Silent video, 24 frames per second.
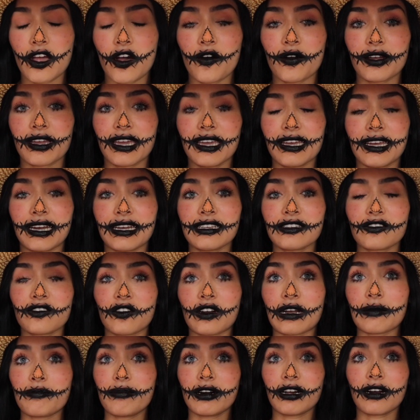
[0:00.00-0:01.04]
Okay guys, so
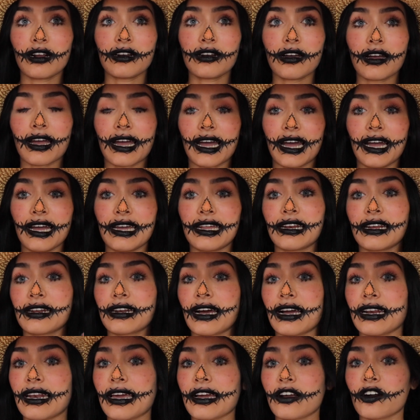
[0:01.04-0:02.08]
I put on a hat and then
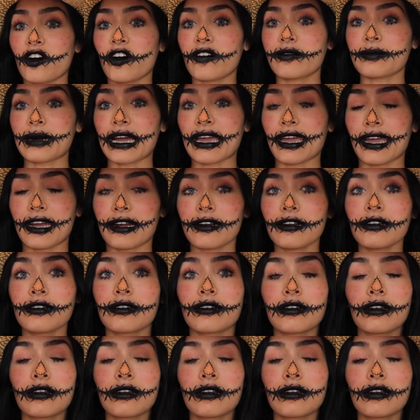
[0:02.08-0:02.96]
I let go of my hair.